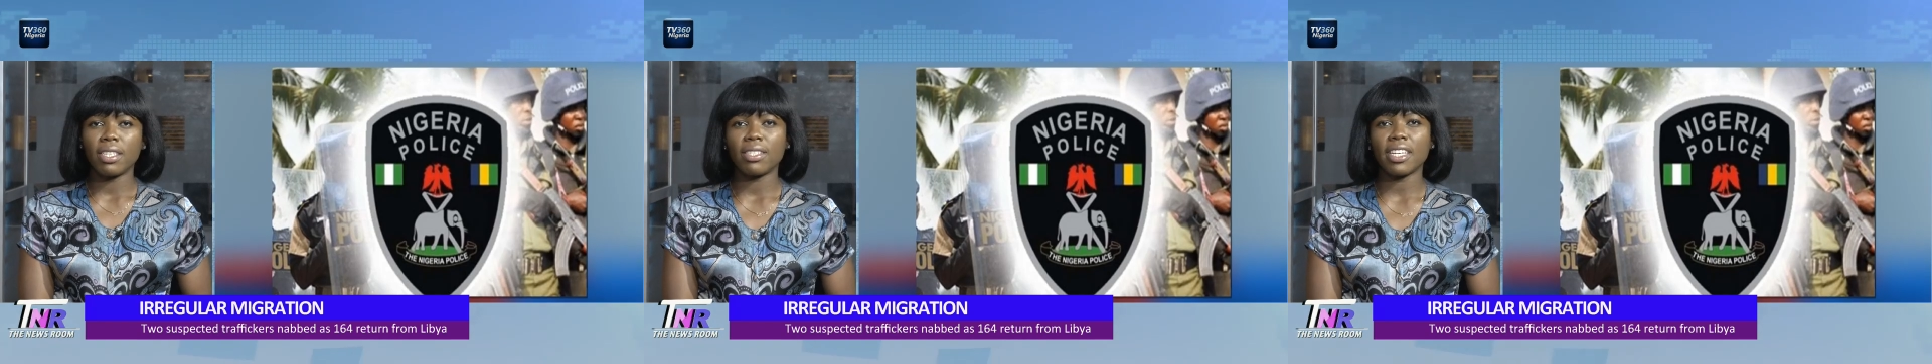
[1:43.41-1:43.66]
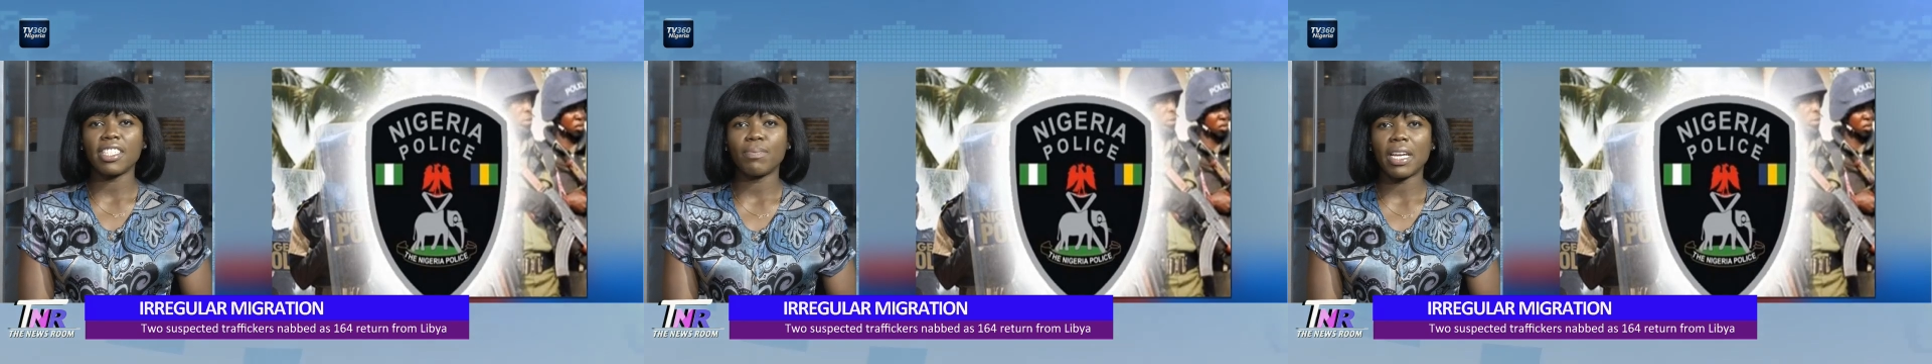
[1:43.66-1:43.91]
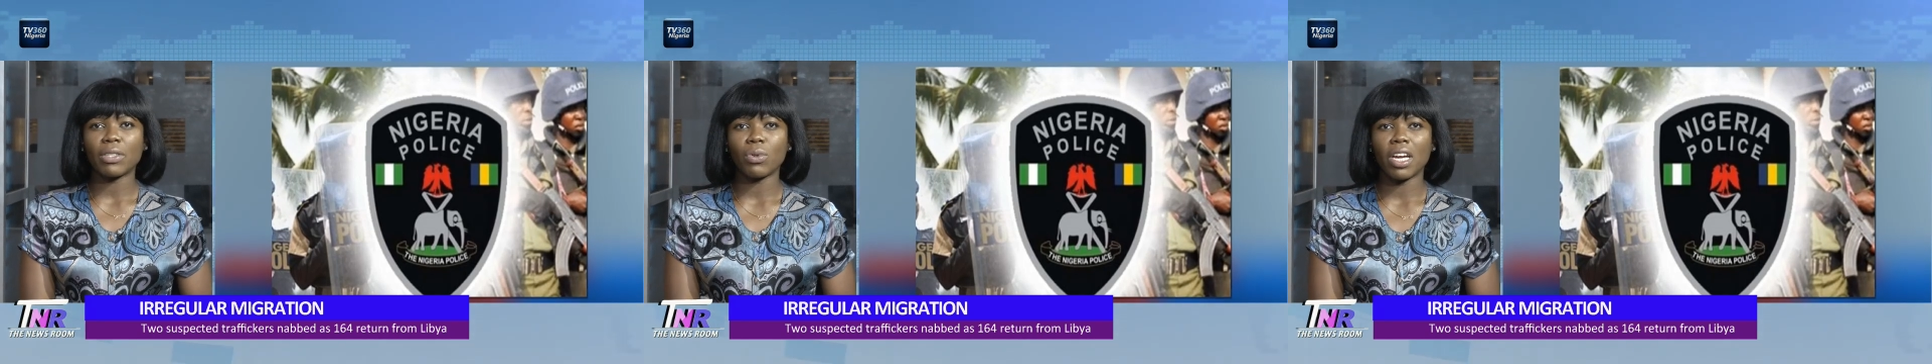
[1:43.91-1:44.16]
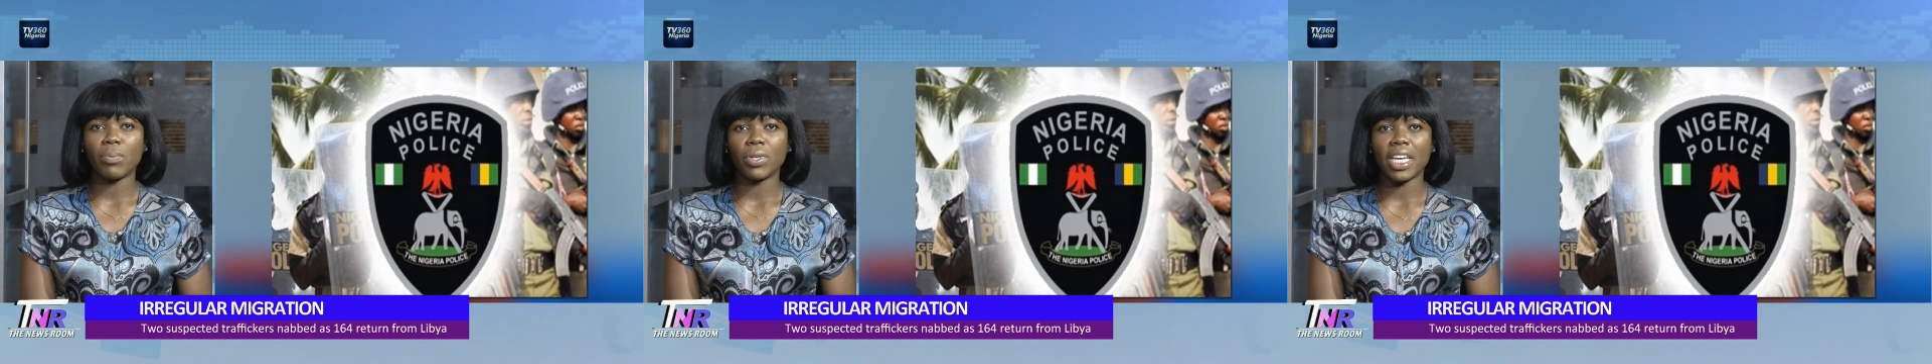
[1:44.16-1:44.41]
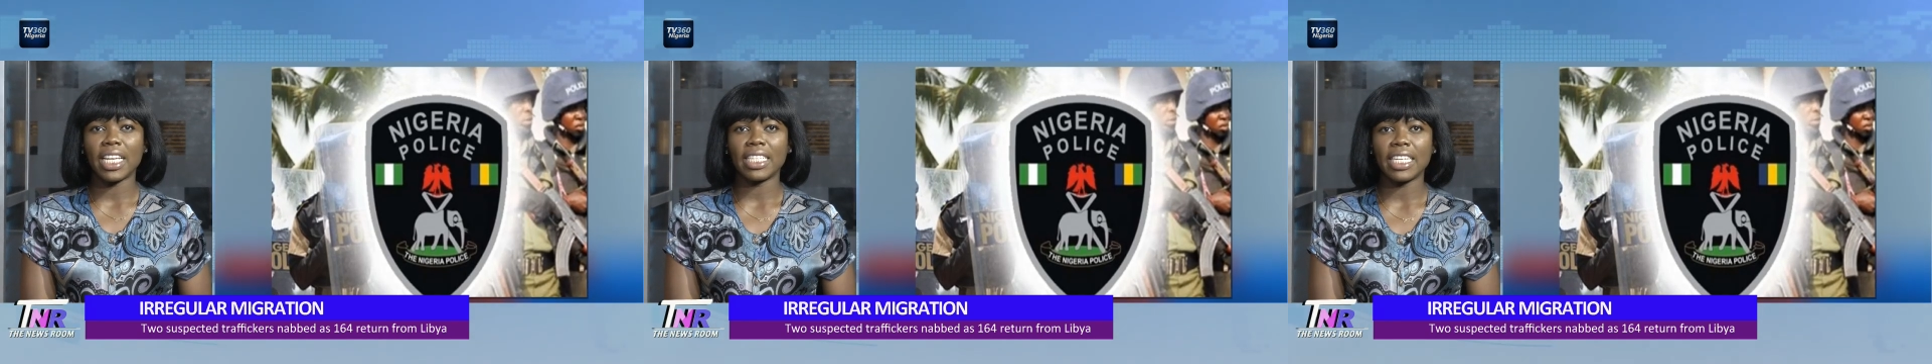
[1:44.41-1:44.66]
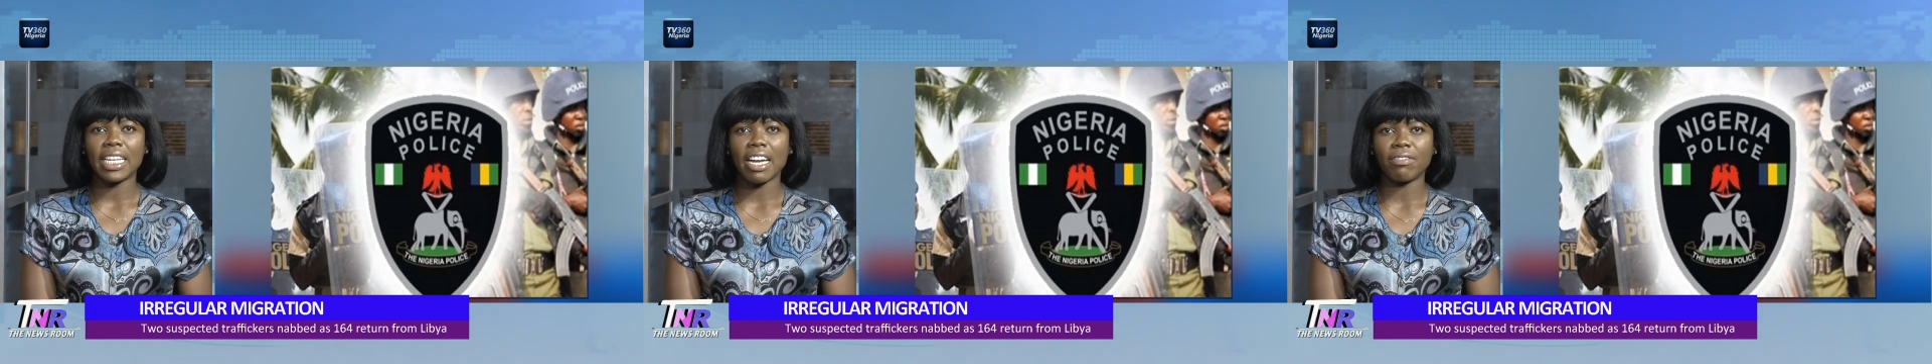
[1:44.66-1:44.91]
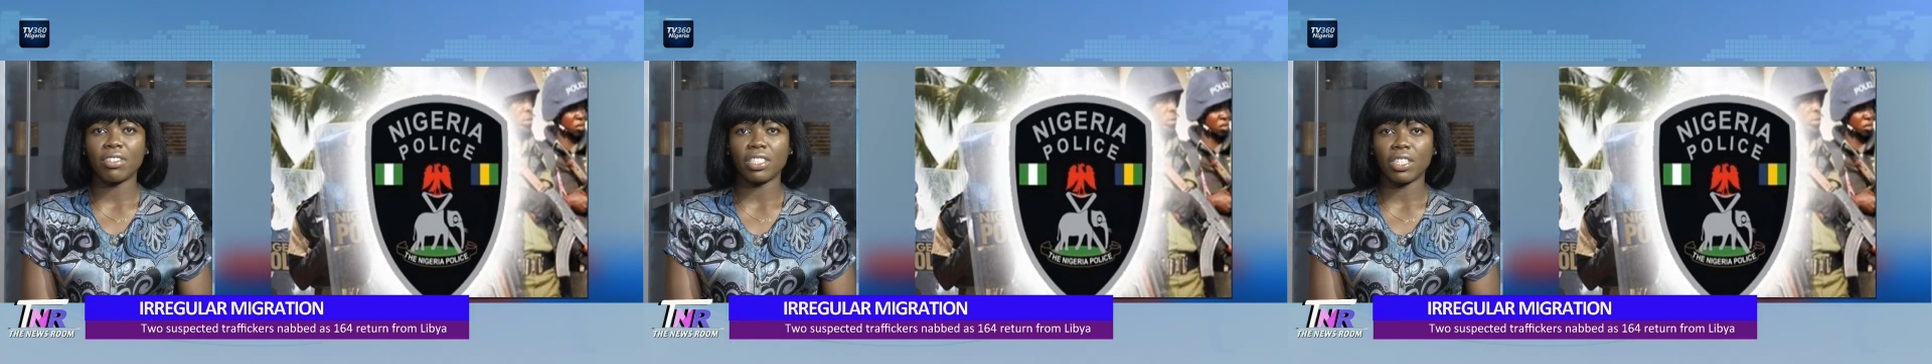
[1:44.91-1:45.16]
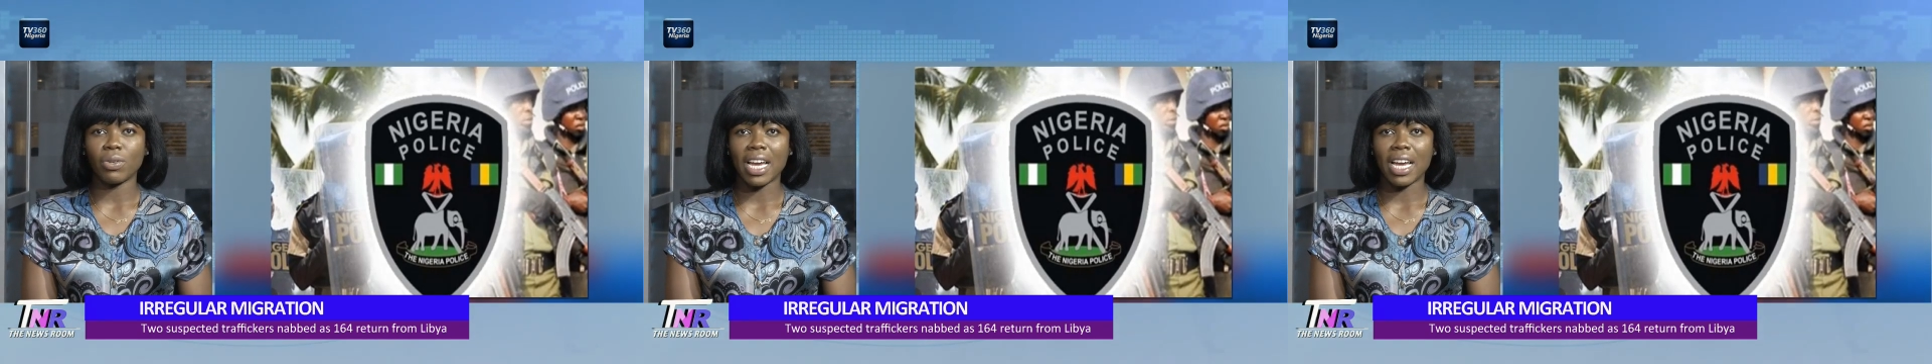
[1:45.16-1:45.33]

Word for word: The suspects were apprehended after they